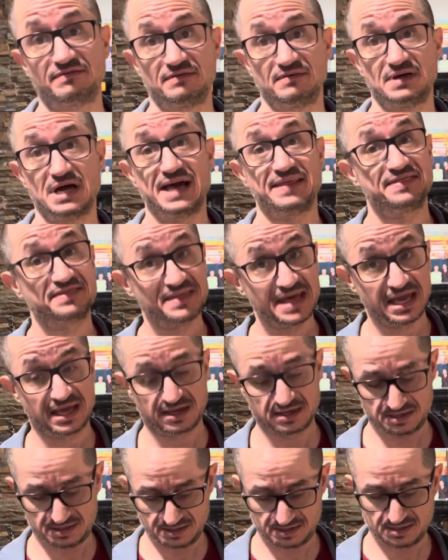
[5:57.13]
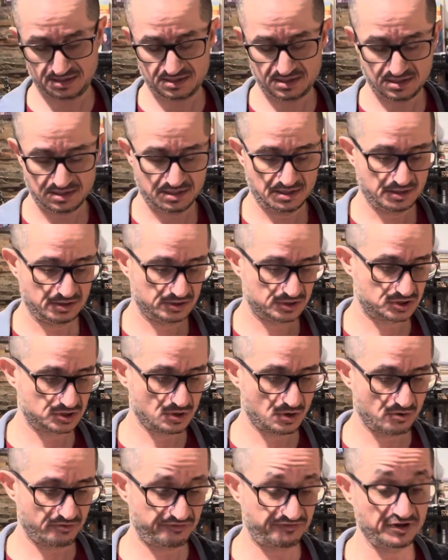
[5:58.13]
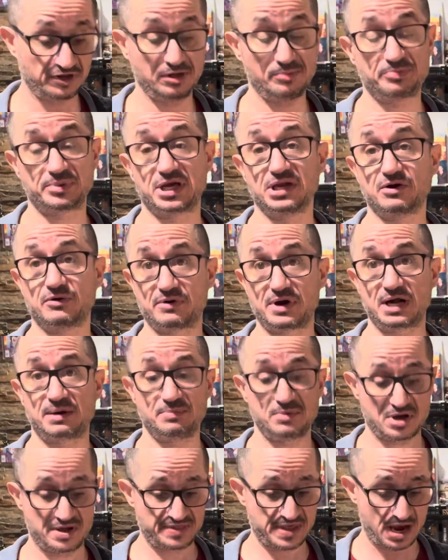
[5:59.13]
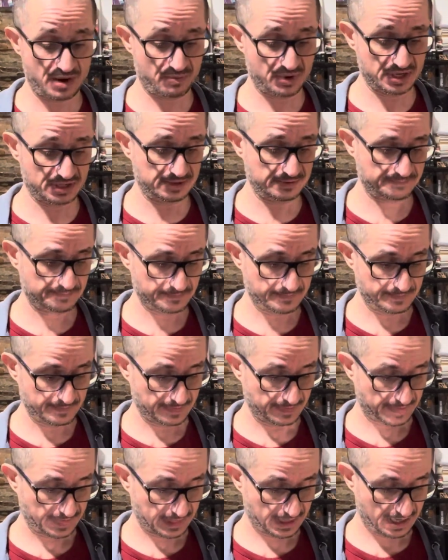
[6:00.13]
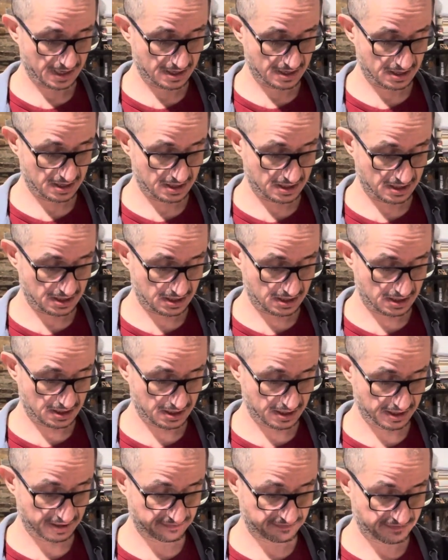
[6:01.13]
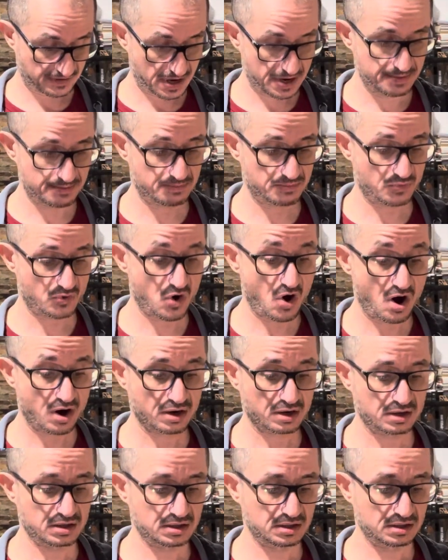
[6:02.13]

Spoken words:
I think. So Philip can correct me on that one if I'm wrong.